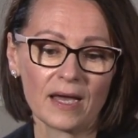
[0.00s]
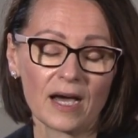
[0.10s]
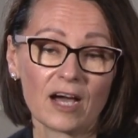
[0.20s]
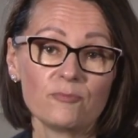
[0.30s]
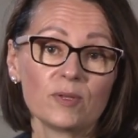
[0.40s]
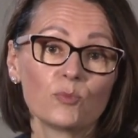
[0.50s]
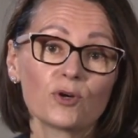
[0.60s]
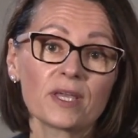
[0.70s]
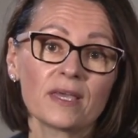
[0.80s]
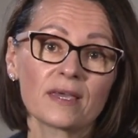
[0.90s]
I've been
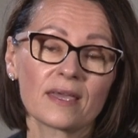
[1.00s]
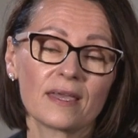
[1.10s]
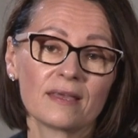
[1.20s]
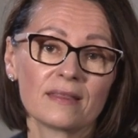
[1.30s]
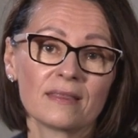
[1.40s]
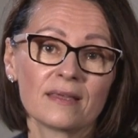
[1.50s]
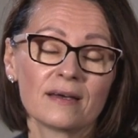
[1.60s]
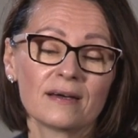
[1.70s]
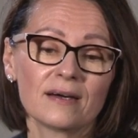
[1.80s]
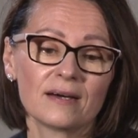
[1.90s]
working in
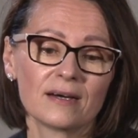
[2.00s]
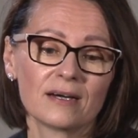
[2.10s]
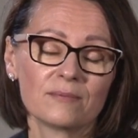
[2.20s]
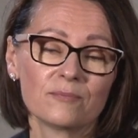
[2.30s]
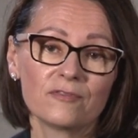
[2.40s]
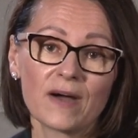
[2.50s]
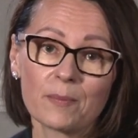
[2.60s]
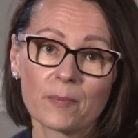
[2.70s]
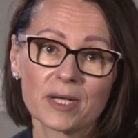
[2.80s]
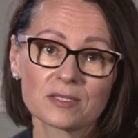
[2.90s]

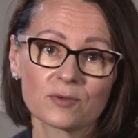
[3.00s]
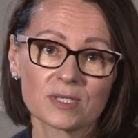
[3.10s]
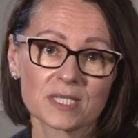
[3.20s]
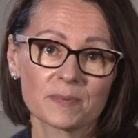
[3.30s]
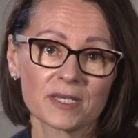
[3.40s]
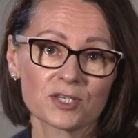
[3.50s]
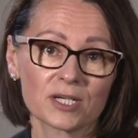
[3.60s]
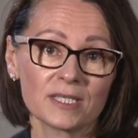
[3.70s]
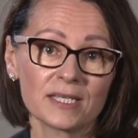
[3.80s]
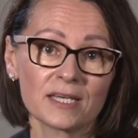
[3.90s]
Fibromuscular Dysplasia
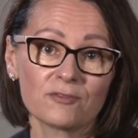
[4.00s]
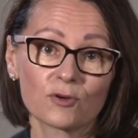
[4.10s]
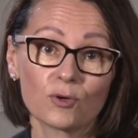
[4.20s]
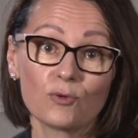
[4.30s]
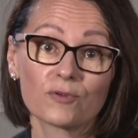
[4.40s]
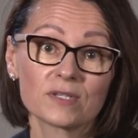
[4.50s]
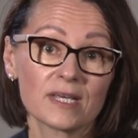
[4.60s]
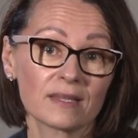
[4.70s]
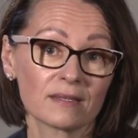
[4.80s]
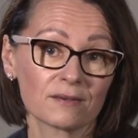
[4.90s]
Clinic for over
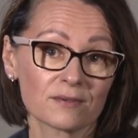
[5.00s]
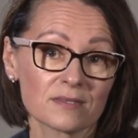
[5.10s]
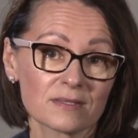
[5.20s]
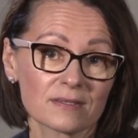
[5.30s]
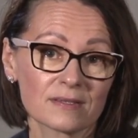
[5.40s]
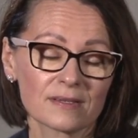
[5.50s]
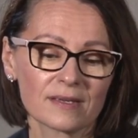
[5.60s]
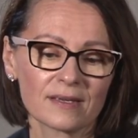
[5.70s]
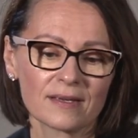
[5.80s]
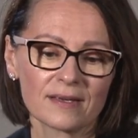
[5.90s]
10 years.
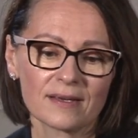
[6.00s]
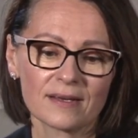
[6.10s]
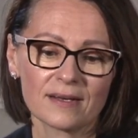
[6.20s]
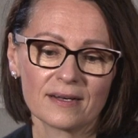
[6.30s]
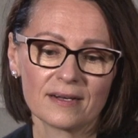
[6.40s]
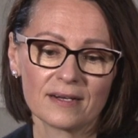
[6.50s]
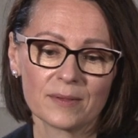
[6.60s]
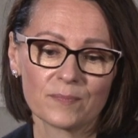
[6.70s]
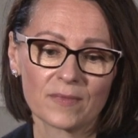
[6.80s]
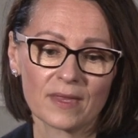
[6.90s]

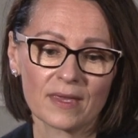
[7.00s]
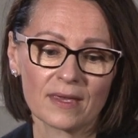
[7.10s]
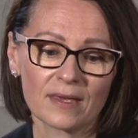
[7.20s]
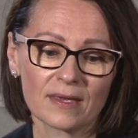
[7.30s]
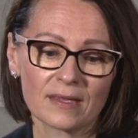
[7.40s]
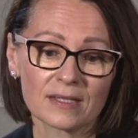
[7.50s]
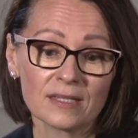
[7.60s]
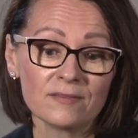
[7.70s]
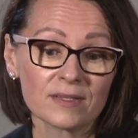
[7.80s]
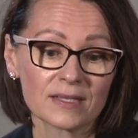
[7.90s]
In
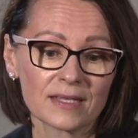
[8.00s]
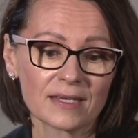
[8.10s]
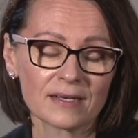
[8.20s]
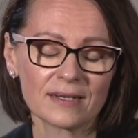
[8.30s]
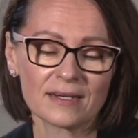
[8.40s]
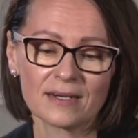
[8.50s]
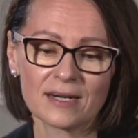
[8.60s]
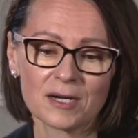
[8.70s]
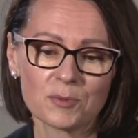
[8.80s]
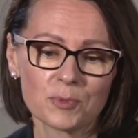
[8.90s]
Cleveland Clinic,
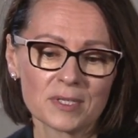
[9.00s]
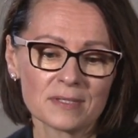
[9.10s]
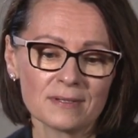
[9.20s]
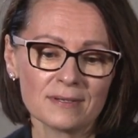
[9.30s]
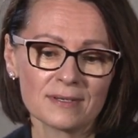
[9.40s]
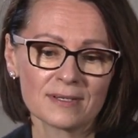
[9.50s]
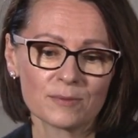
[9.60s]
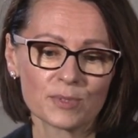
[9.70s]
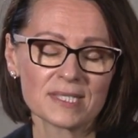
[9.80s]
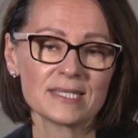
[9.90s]

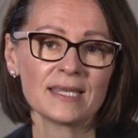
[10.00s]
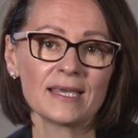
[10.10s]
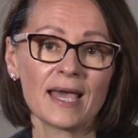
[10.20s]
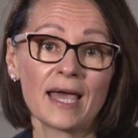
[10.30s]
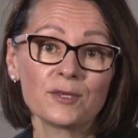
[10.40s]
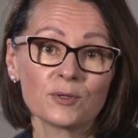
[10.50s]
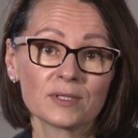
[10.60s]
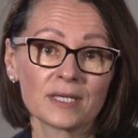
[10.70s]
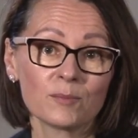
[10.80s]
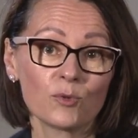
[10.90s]
we see
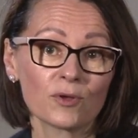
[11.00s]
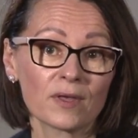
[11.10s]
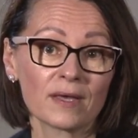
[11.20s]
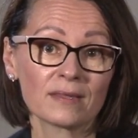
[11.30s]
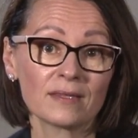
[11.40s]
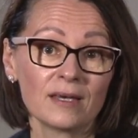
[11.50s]
annually more than